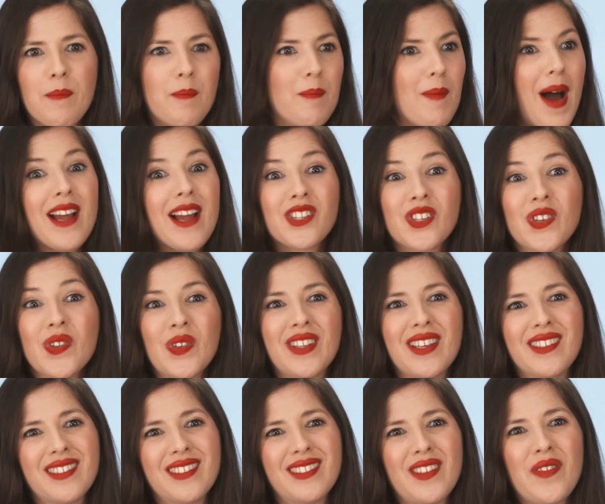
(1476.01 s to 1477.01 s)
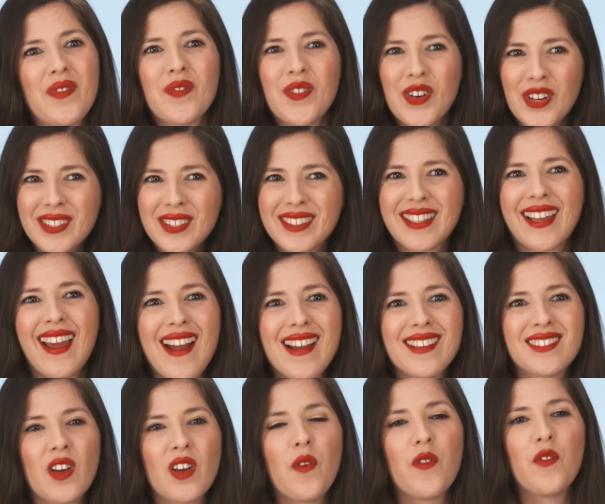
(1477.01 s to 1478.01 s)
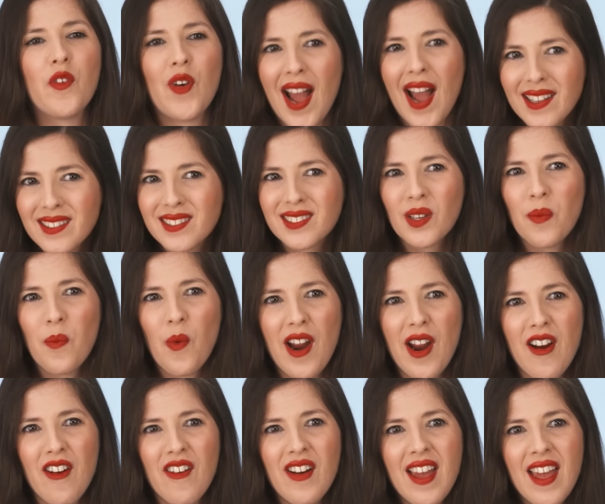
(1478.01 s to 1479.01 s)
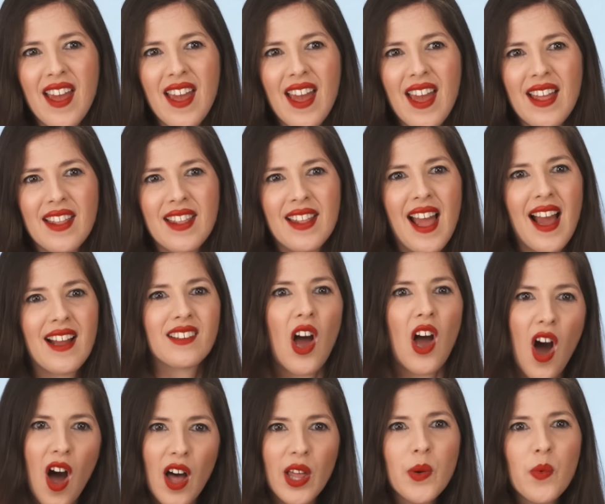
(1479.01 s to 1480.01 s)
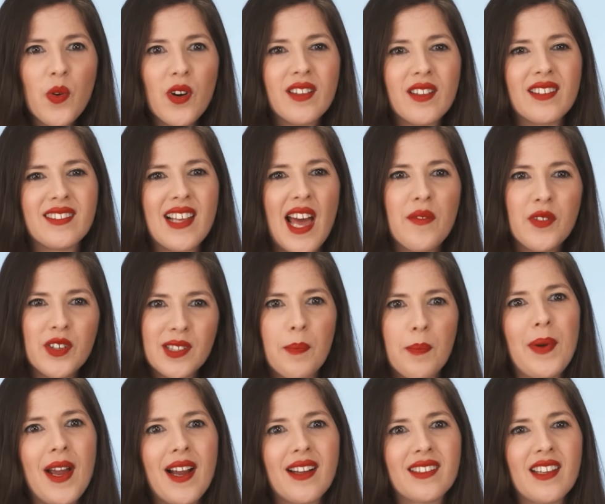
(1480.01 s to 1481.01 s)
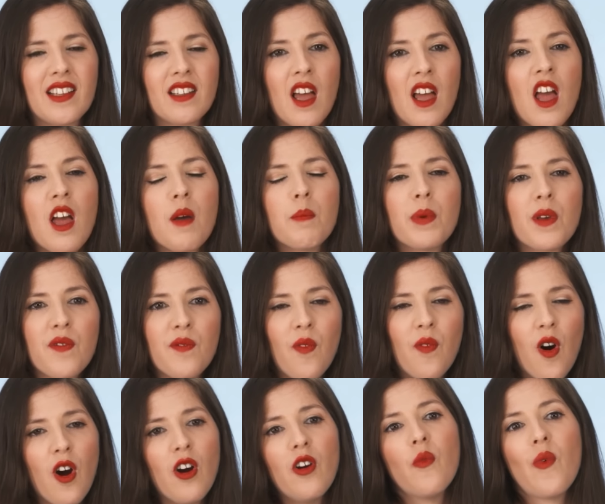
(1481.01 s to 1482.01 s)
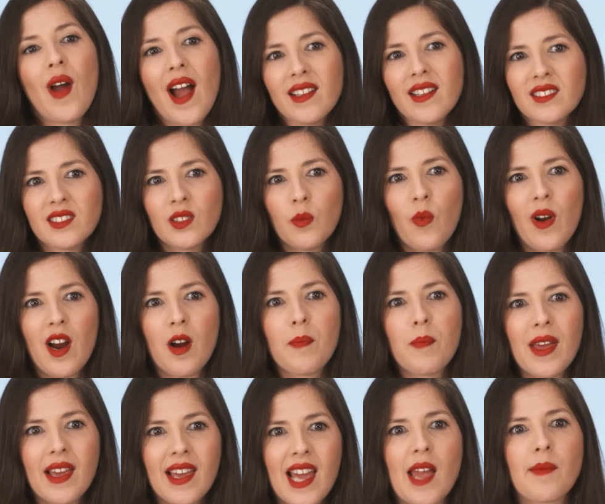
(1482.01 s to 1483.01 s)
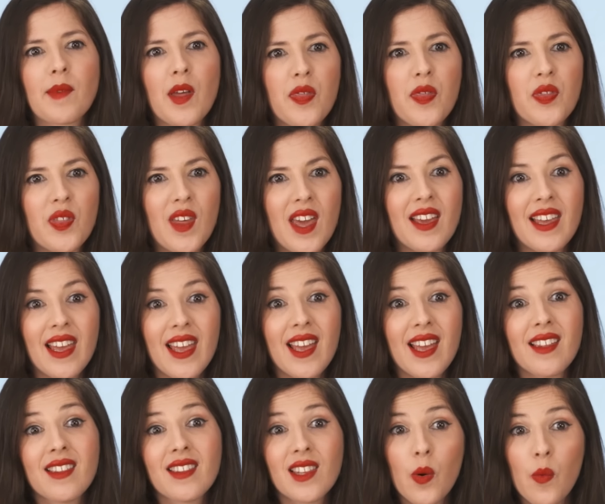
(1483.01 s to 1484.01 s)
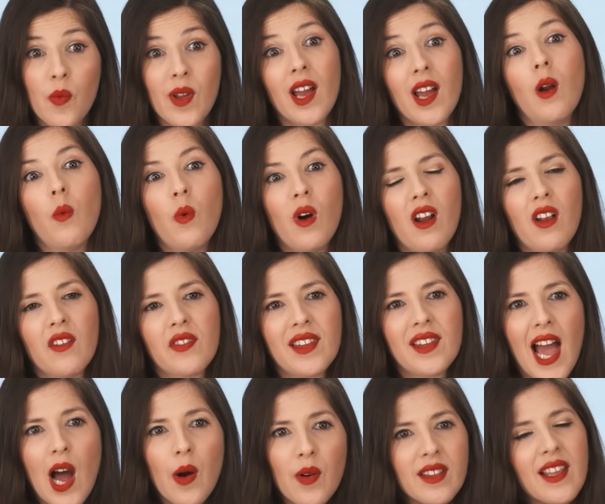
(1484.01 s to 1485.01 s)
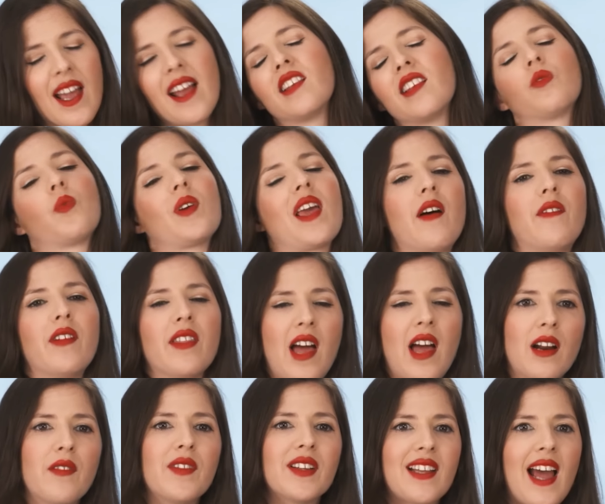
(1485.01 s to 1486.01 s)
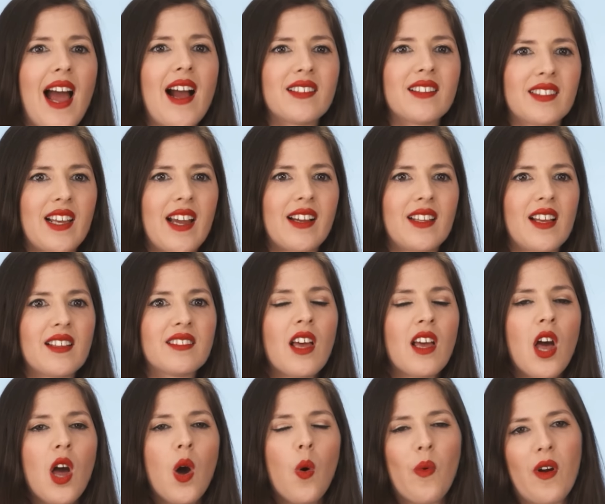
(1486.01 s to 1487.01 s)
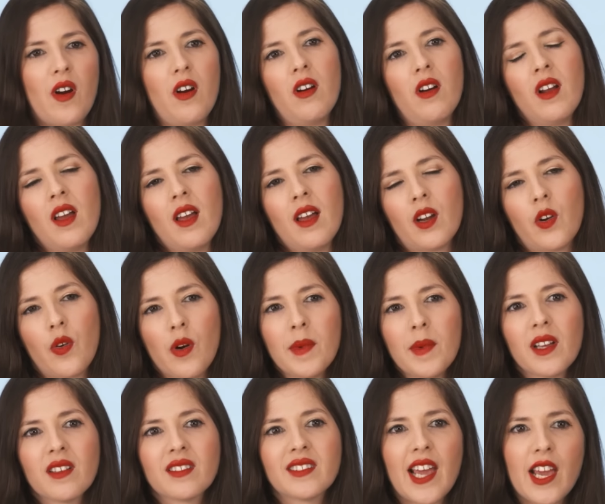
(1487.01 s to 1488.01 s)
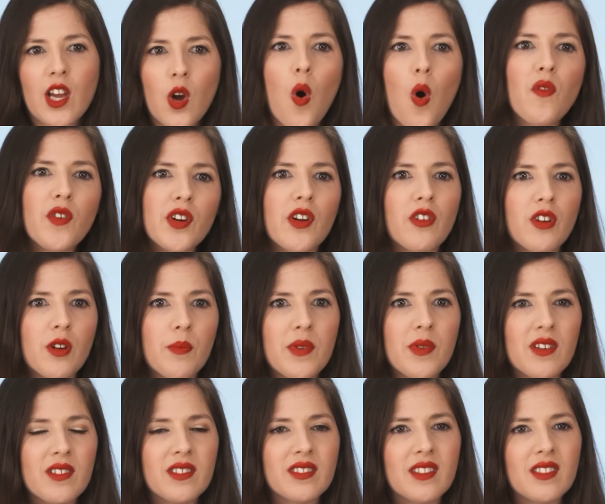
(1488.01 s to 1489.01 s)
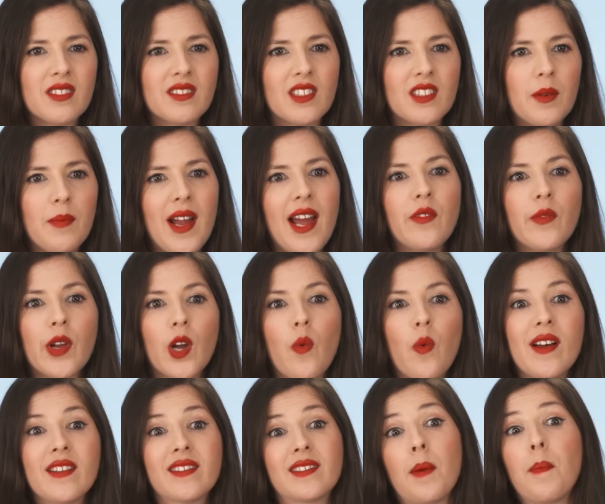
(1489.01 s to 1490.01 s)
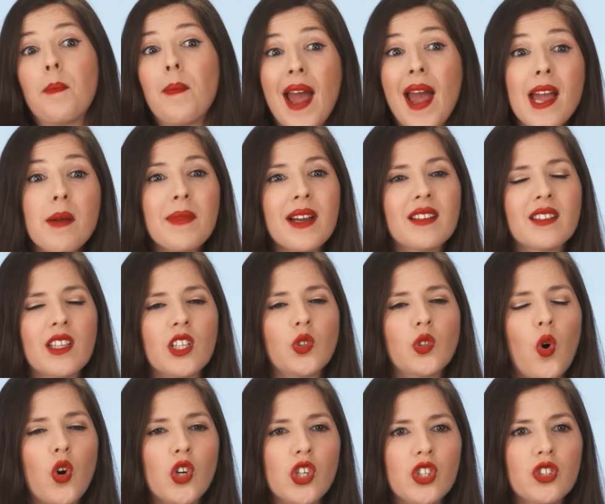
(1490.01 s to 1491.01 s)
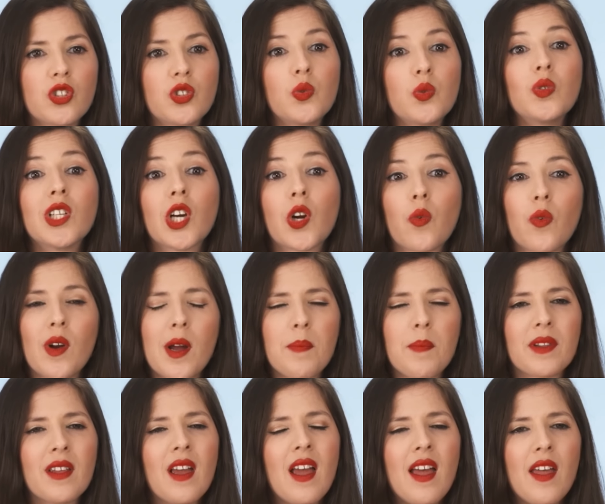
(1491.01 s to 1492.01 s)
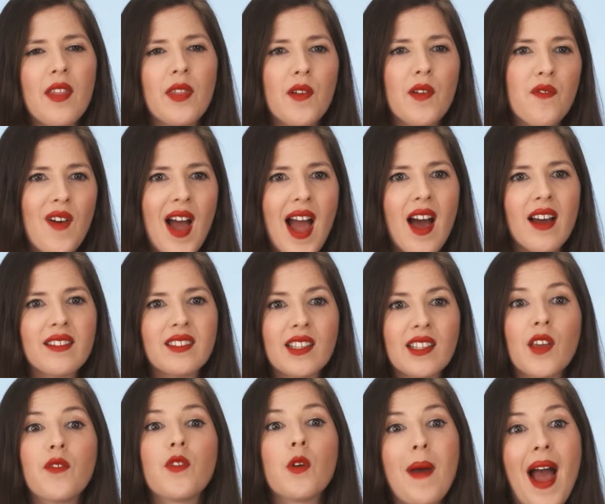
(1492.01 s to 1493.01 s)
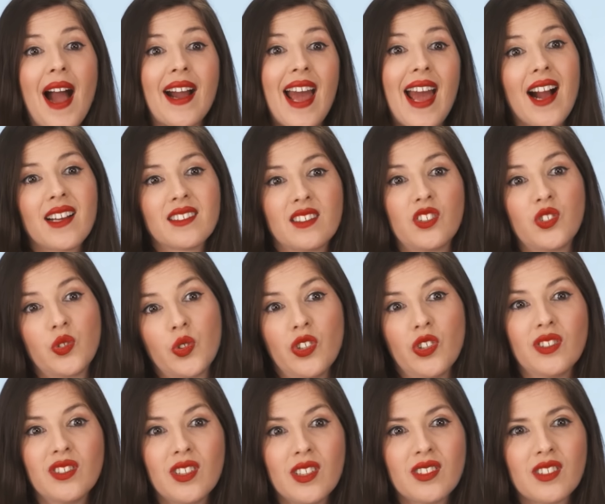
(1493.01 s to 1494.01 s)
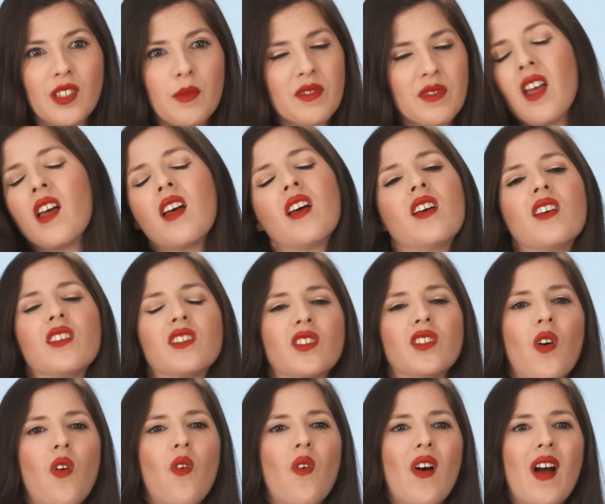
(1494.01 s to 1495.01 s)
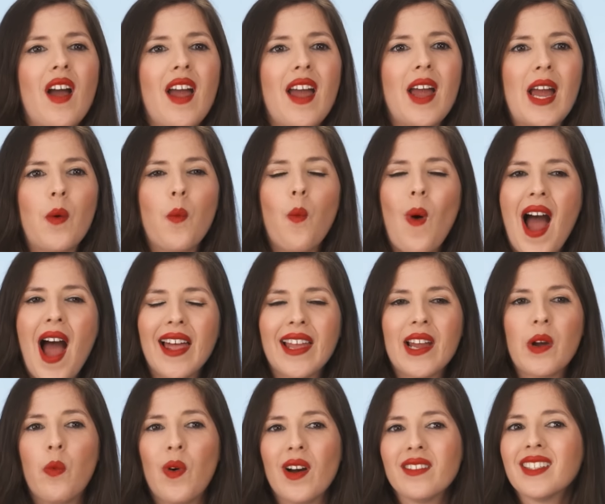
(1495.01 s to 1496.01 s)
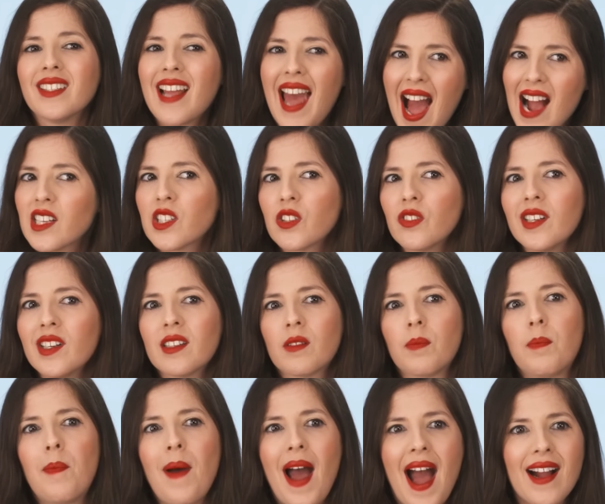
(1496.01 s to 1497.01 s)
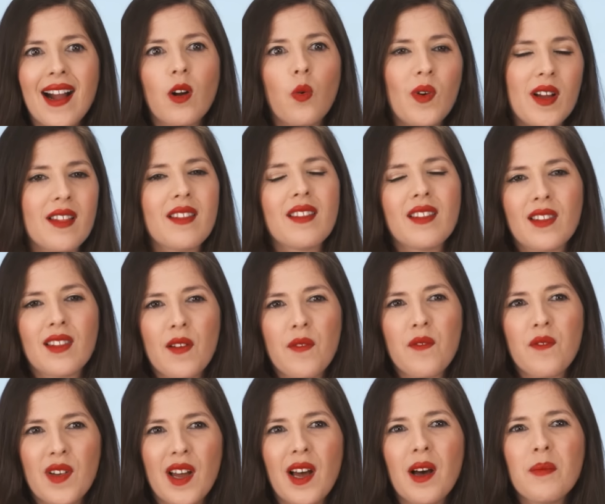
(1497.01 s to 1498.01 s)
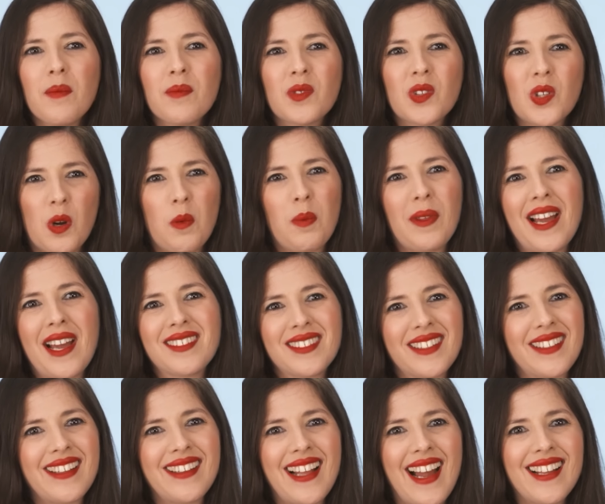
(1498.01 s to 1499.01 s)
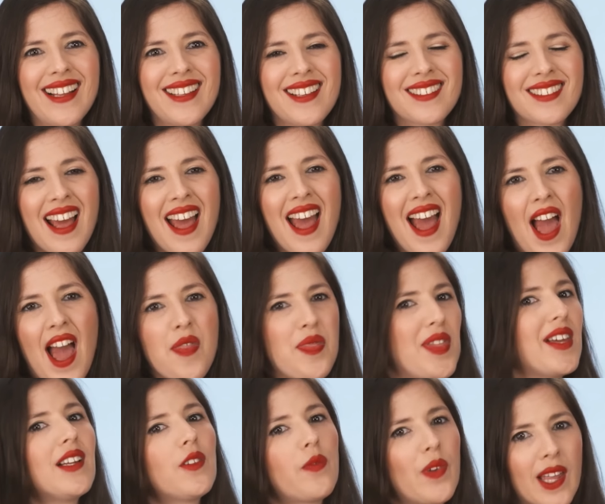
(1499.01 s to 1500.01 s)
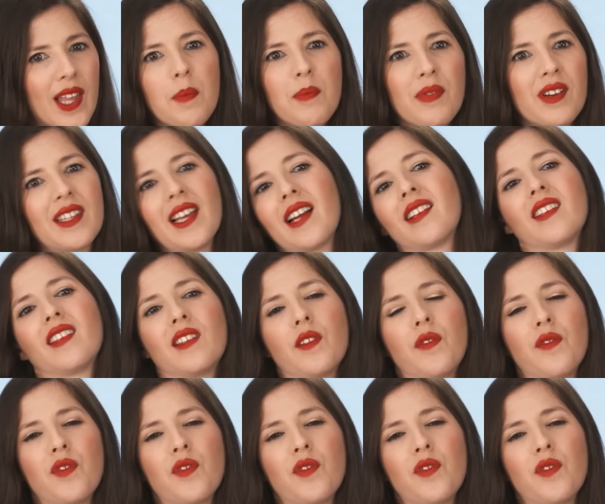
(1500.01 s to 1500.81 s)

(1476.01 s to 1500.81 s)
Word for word: Mind you, this is the first case of ransomware that Hollywood has ever depicted. Before ransomware became a thing in the real world. Nowadays, we have a lot of attacks like this where criminals take over your computer system and request a payment in order to decrypt the files and give you back access to your systems. So while it wasn't accurate back when the film took place in the 90s, I think it really predicted the